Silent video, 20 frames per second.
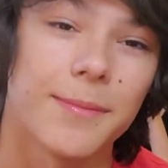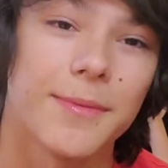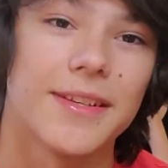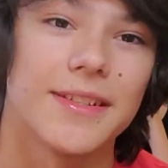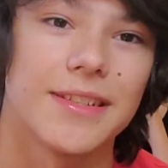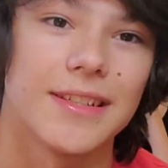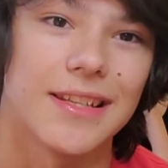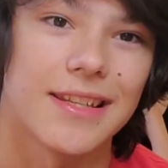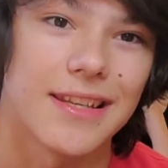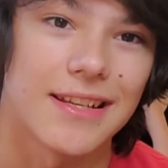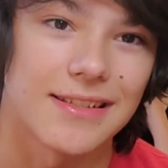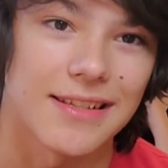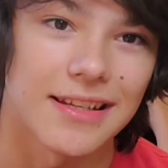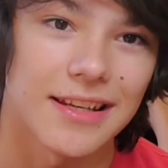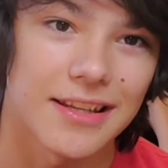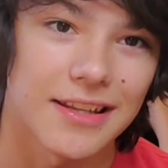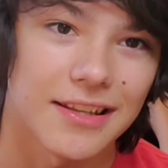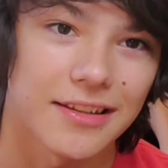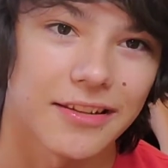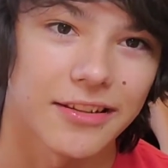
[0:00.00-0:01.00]
is he thinks
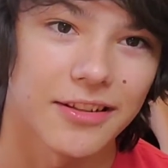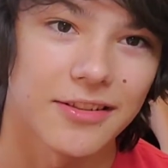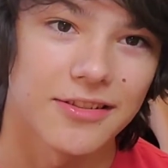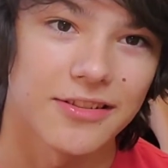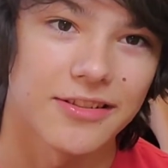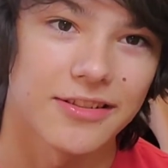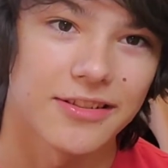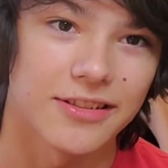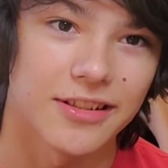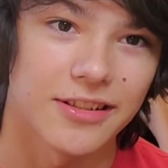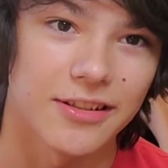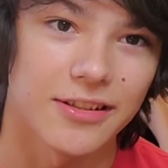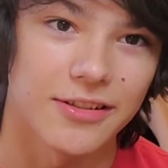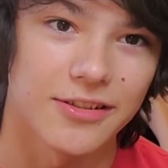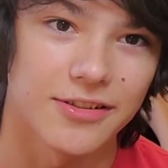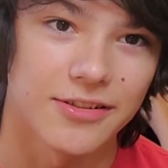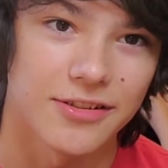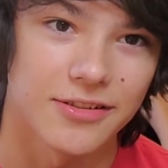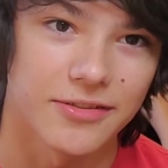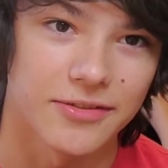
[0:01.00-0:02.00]
anything that goes in this
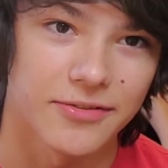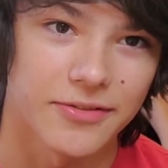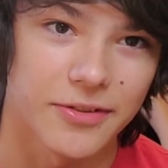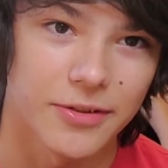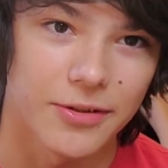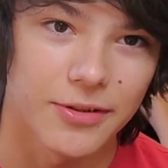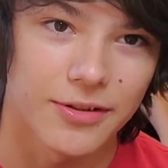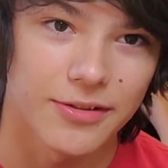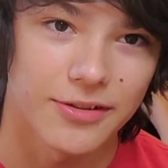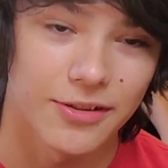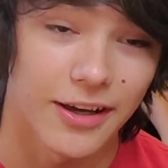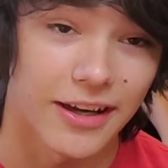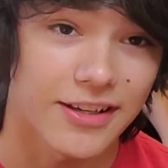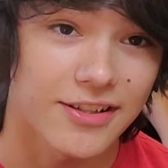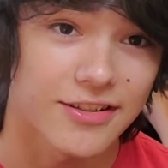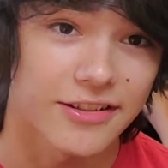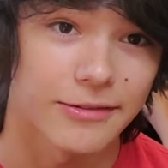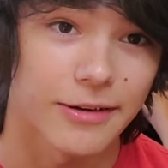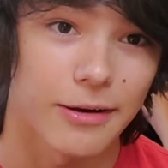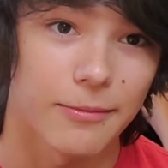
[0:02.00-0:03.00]
enclosure is food. So
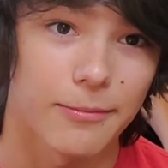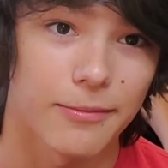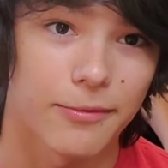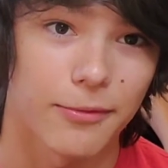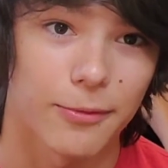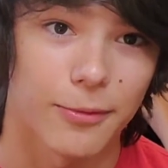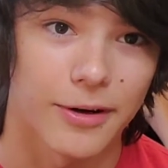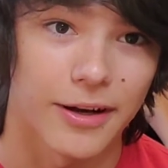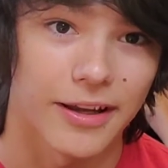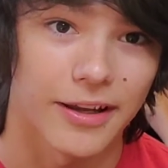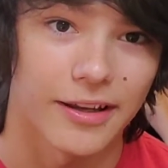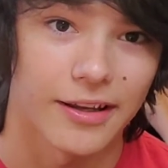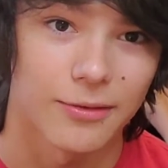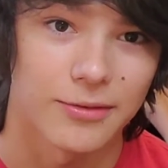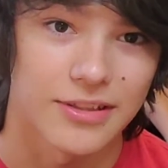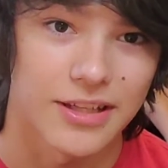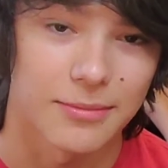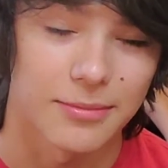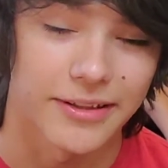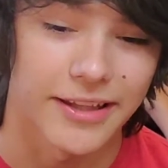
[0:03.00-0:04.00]
actually, right before I
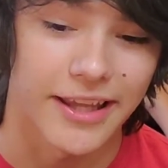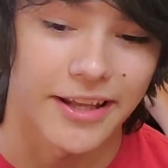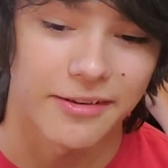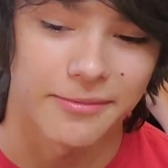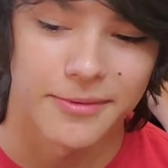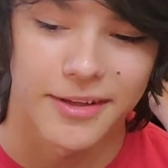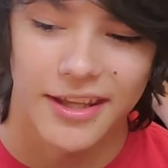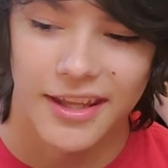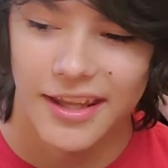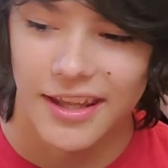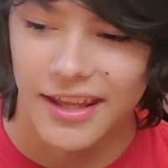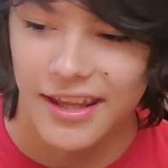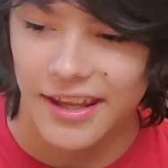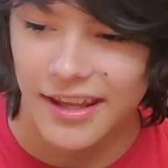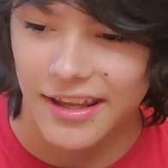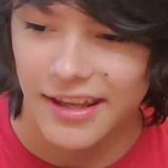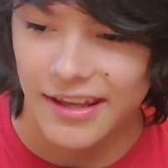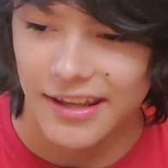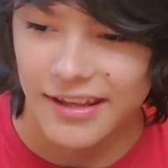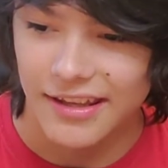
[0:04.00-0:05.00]
was able to get him,
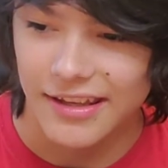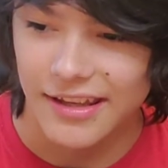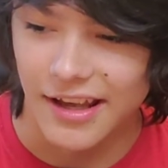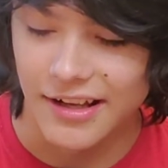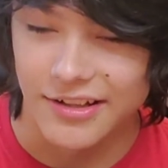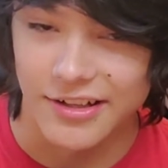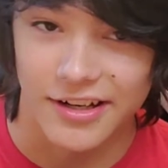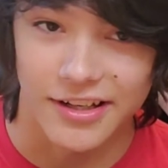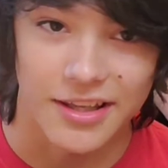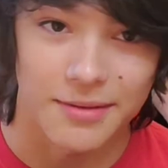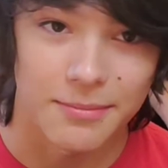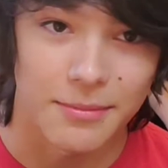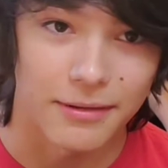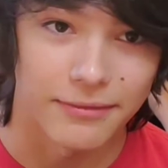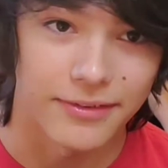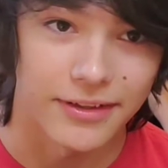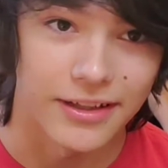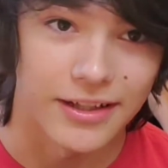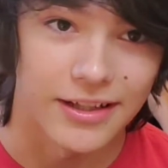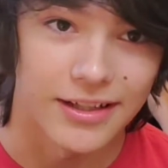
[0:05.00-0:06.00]
he tried to get my
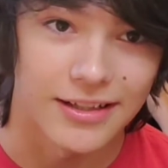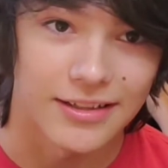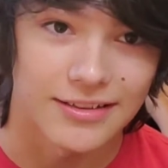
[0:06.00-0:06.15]
finger.